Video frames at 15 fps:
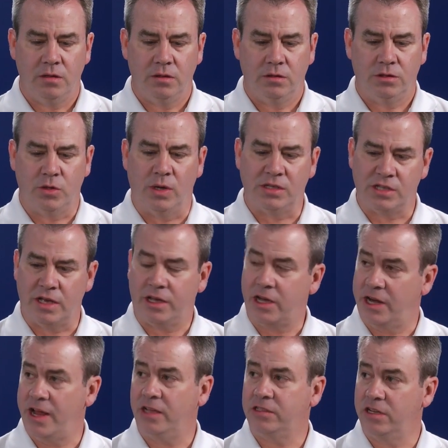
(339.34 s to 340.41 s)
So as I
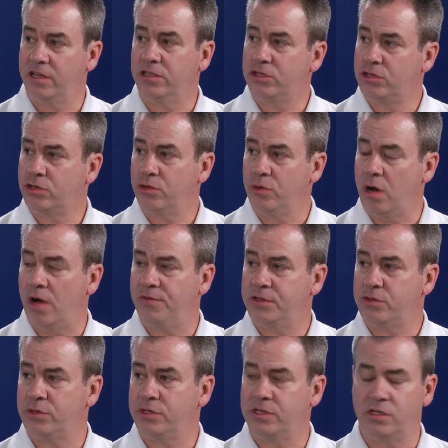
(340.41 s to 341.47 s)
connected it to
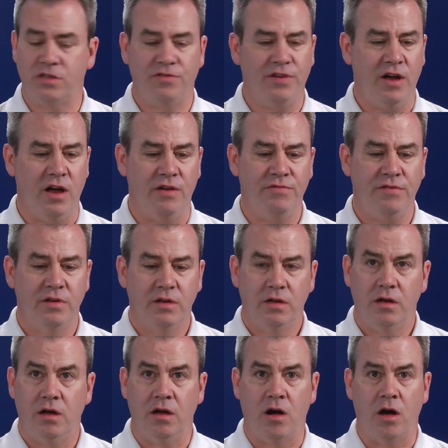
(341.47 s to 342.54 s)
Office 365,
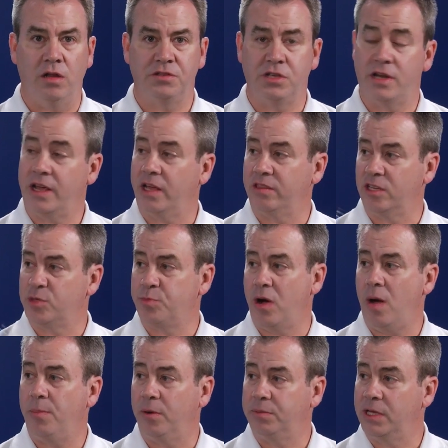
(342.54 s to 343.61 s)
all of a sudden I get this
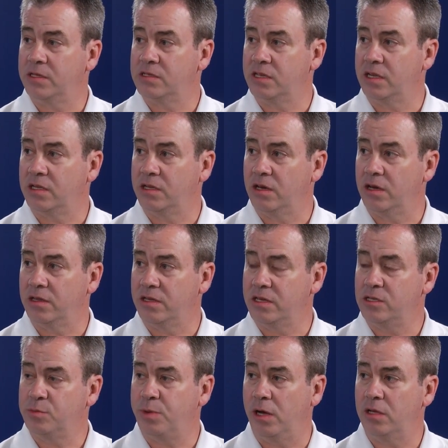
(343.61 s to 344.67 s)
pop-up that said
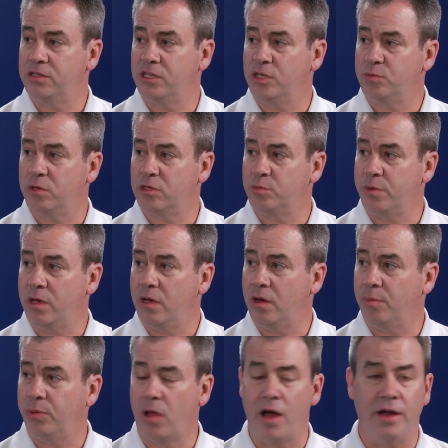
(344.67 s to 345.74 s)
these policies must be
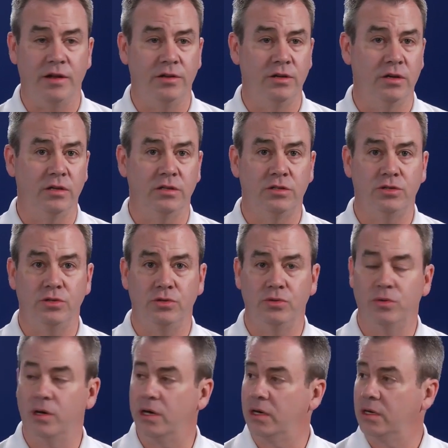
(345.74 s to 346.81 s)
applied
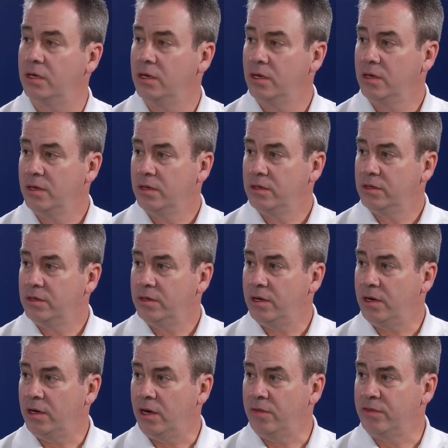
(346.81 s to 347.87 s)

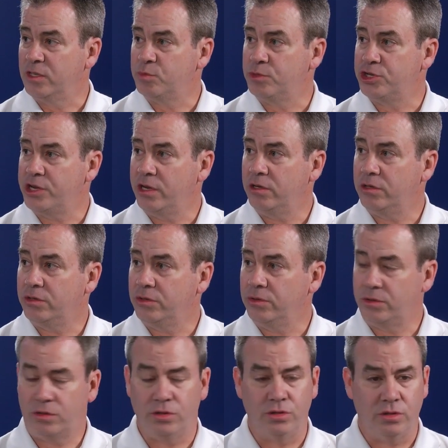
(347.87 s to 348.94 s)
on this machine
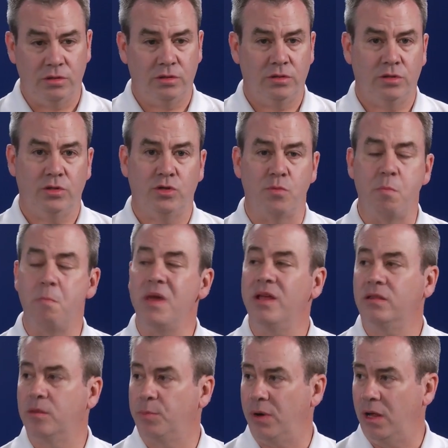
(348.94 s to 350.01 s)
to
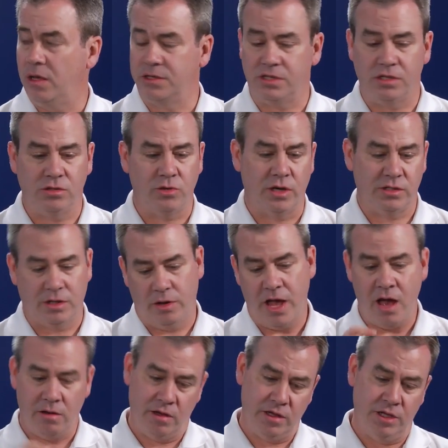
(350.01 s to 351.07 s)
meet the policy. So I said,
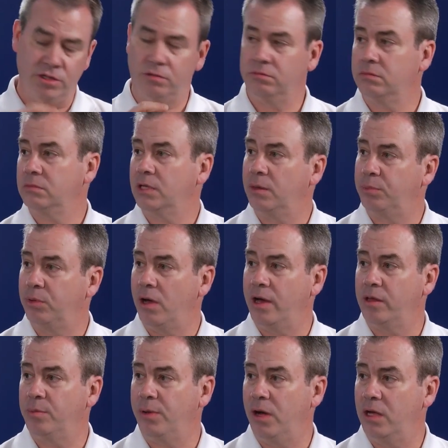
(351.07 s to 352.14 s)
yeah, and
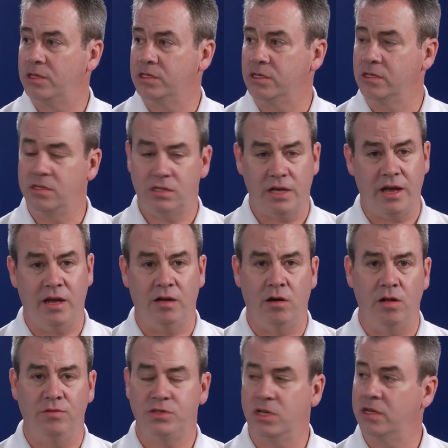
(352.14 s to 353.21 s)
apply the policies. And
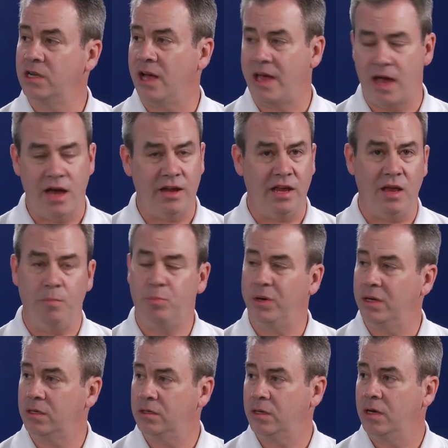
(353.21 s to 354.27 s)
all of a sudden I had a
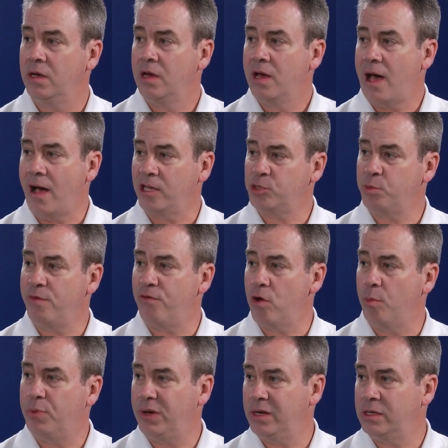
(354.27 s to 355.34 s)
PIN, asked me for
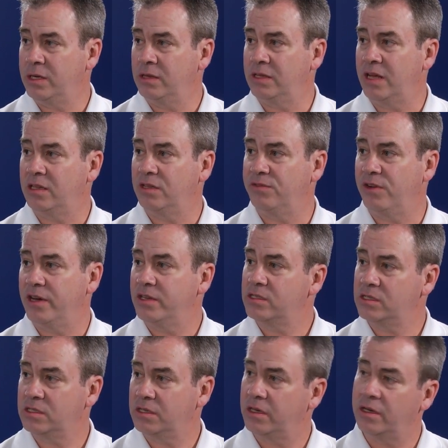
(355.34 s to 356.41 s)
a PIN on that
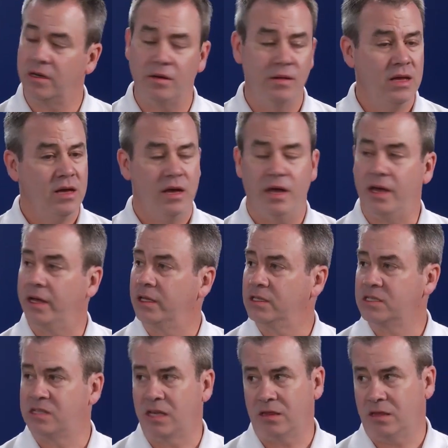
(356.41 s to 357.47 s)
device
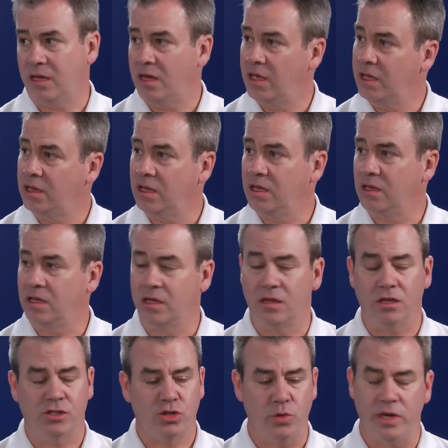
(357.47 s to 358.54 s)
and set the
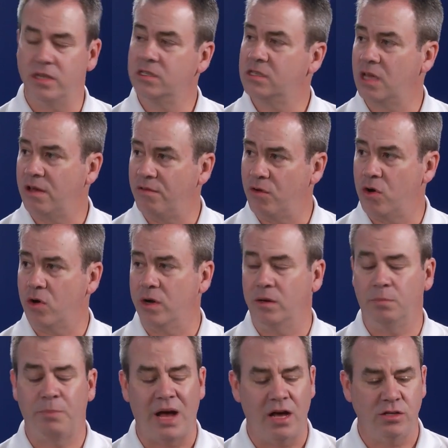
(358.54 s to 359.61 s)
screensaver
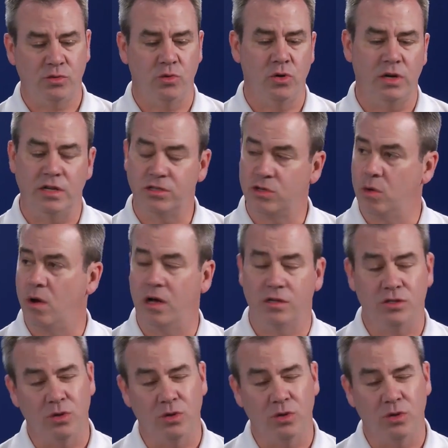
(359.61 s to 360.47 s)
and password and so on.